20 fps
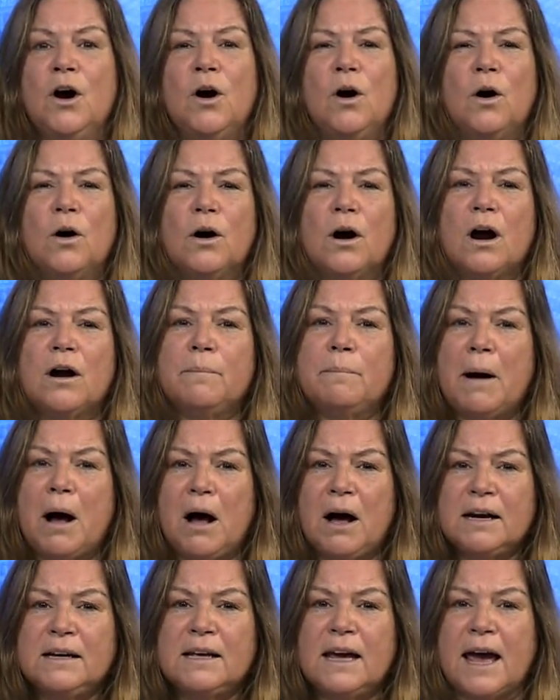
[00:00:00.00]
or our
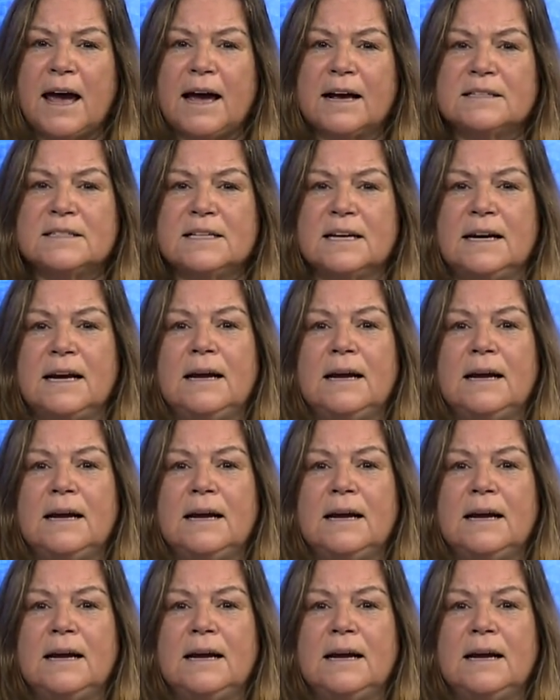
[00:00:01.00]
podcast at